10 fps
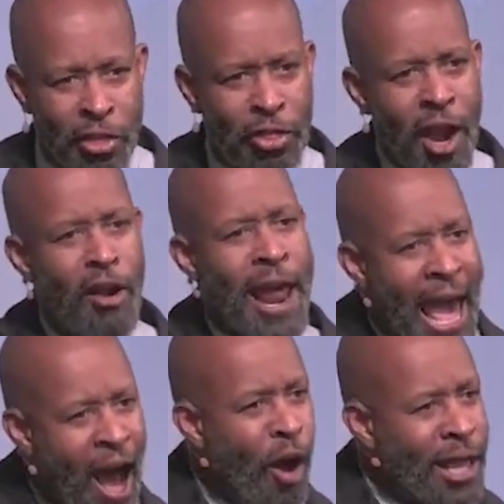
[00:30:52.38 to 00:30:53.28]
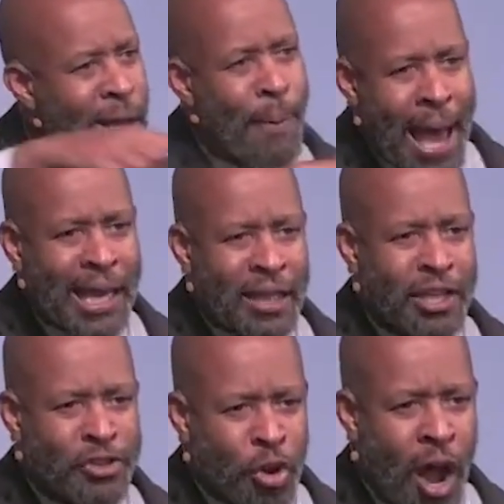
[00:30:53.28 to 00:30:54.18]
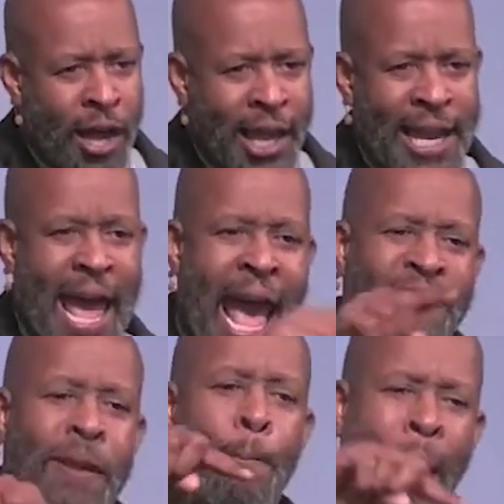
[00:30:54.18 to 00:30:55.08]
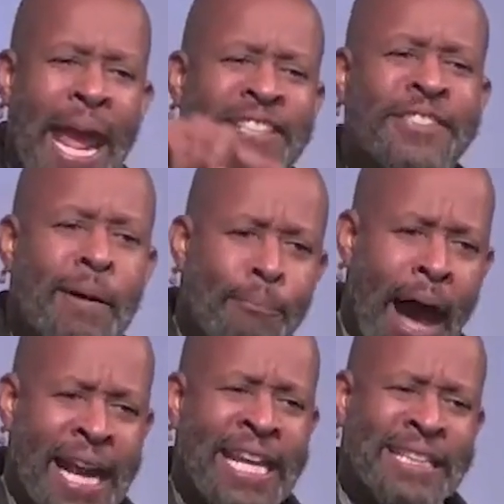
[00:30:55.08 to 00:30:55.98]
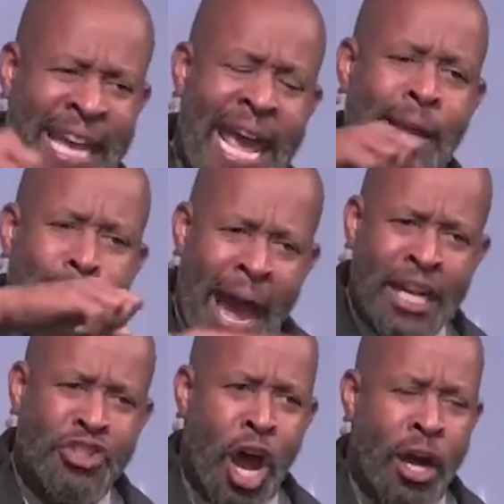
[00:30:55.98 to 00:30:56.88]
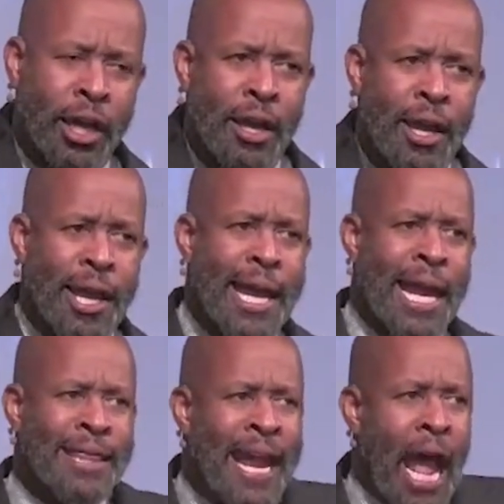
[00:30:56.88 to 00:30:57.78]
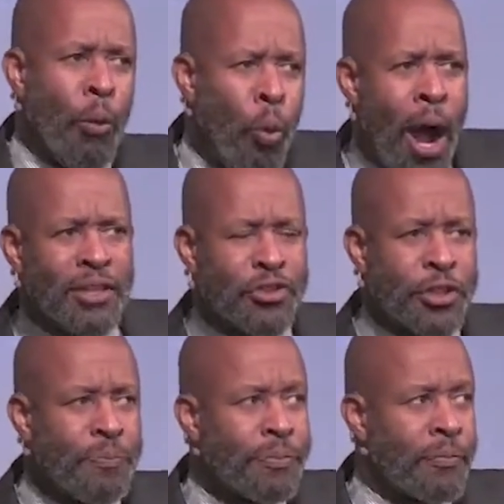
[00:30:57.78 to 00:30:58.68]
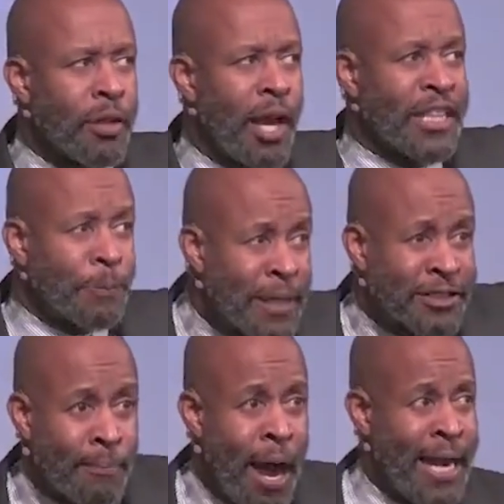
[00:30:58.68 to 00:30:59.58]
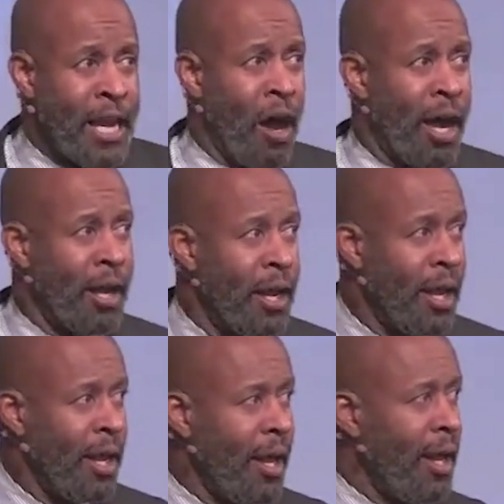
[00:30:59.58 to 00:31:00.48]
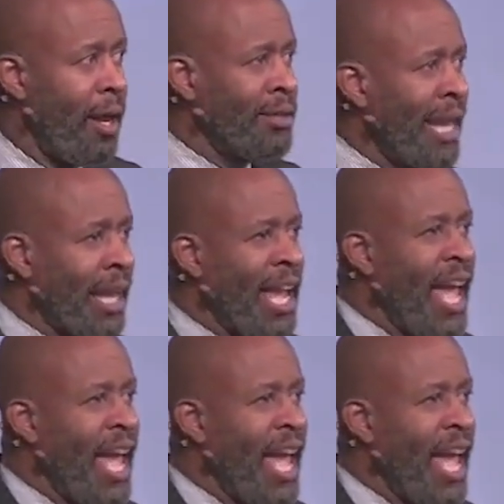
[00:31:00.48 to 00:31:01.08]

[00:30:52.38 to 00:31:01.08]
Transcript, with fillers: they're now in the back of this truck, and I had to pay somebody to take my junk that I once uh, spent some money on. It's like